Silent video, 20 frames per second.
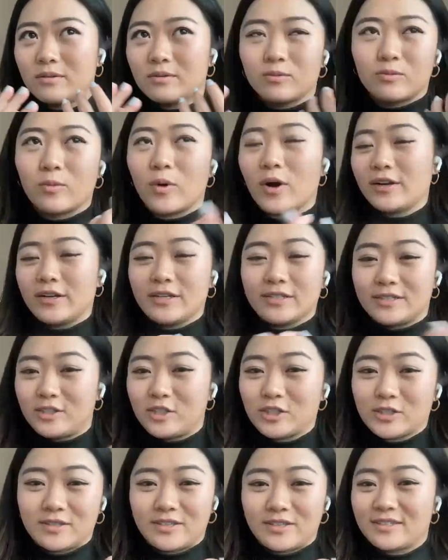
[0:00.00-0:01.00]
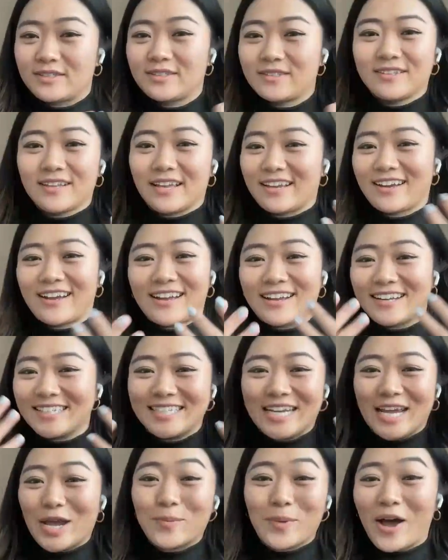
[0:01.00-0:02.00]
One is just this like
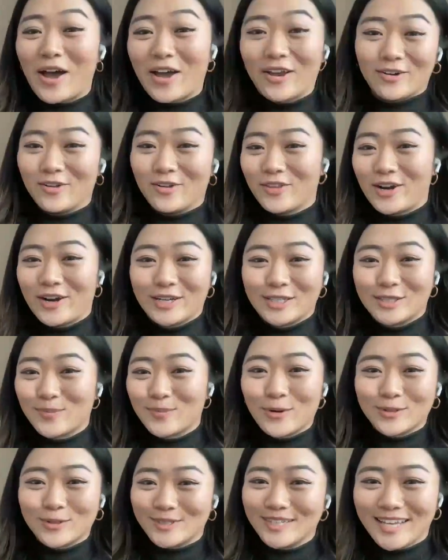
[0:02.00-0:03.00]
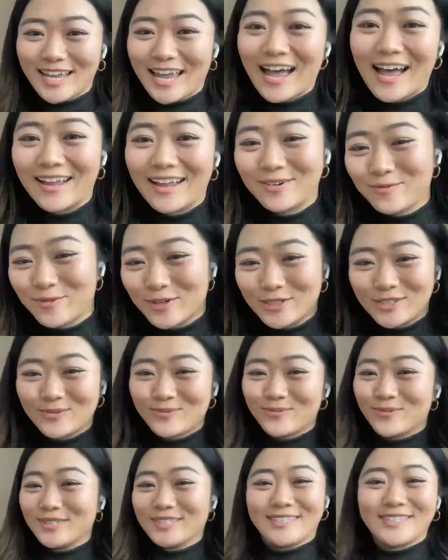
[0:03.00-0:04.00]
damn idol that I supposedly had,
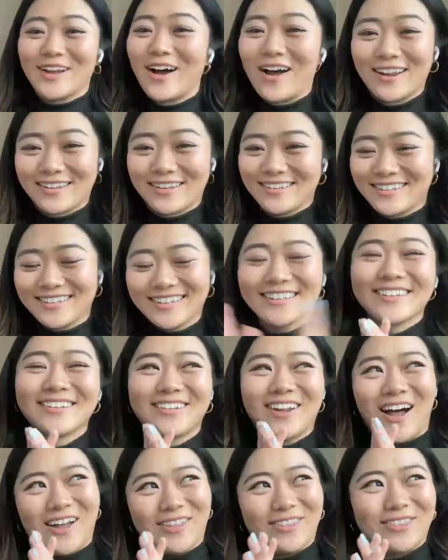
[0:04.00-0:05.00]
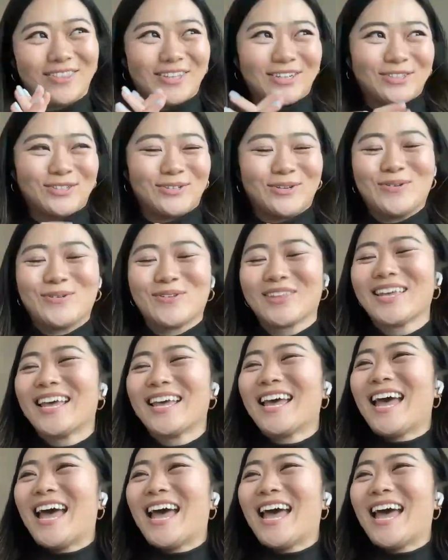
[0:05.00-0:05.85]
which was not the truth.